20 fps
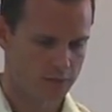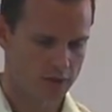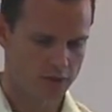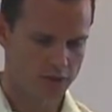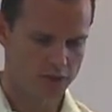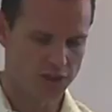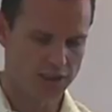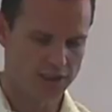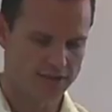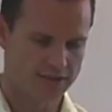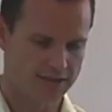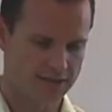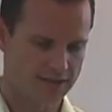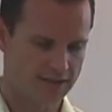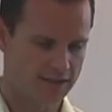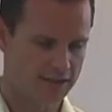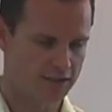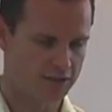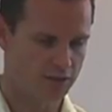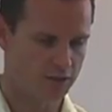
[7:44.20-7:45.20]

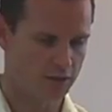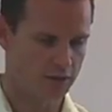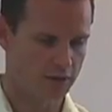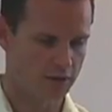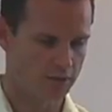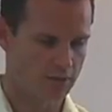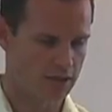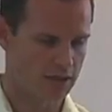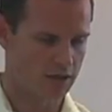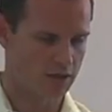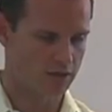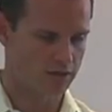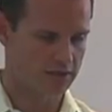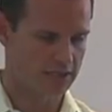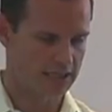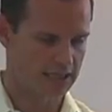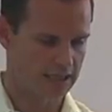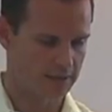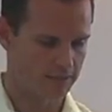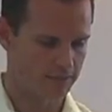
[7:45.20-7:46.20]
G62 on the Model
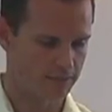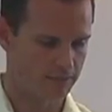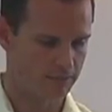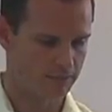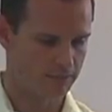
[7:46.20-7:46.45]
tab.